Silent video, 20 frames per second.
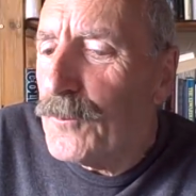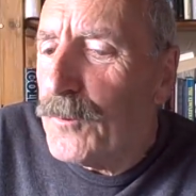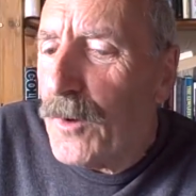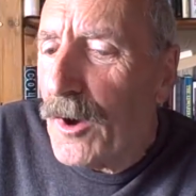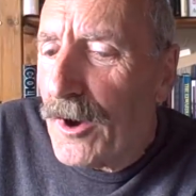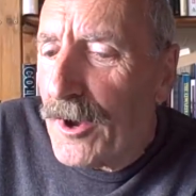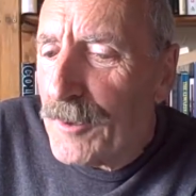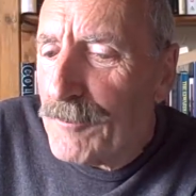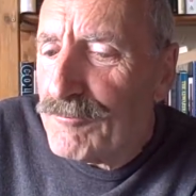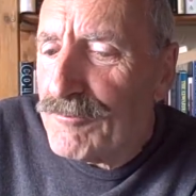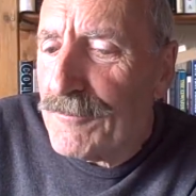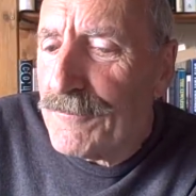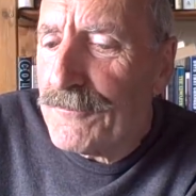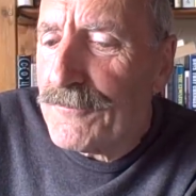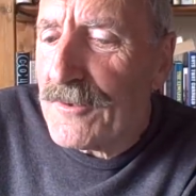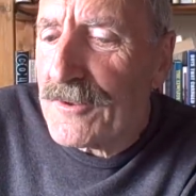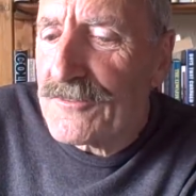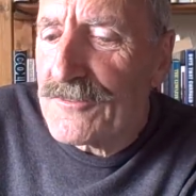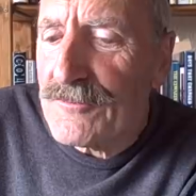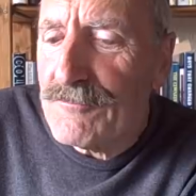why
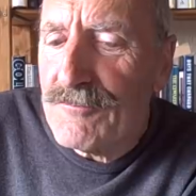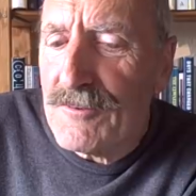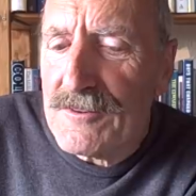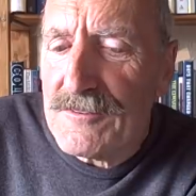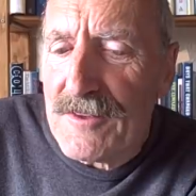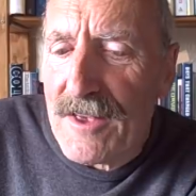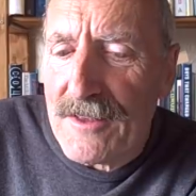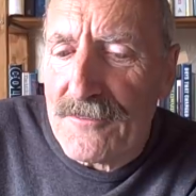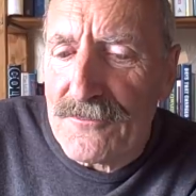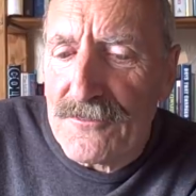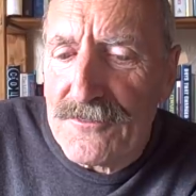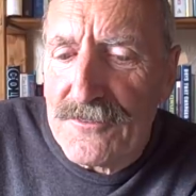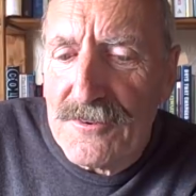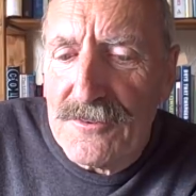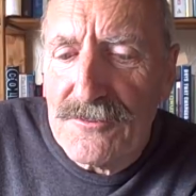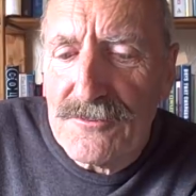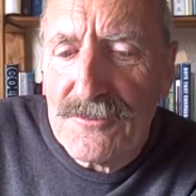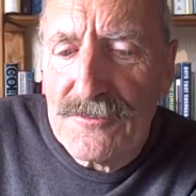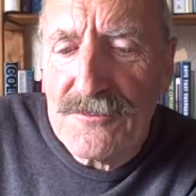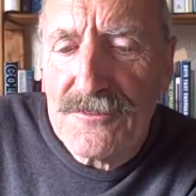Professor Rattansi
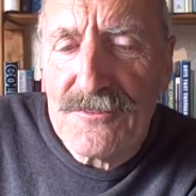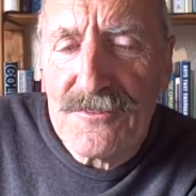should